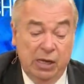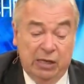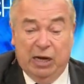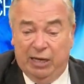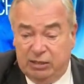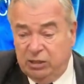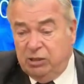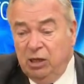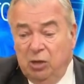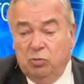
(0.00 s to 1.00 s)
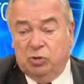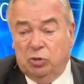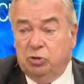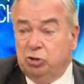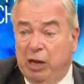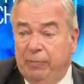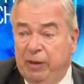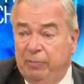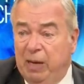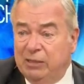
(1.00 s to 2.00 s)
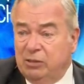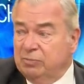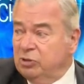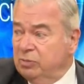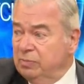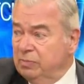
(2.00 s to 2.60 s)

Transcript: And ISIS was also chopping up Muslims.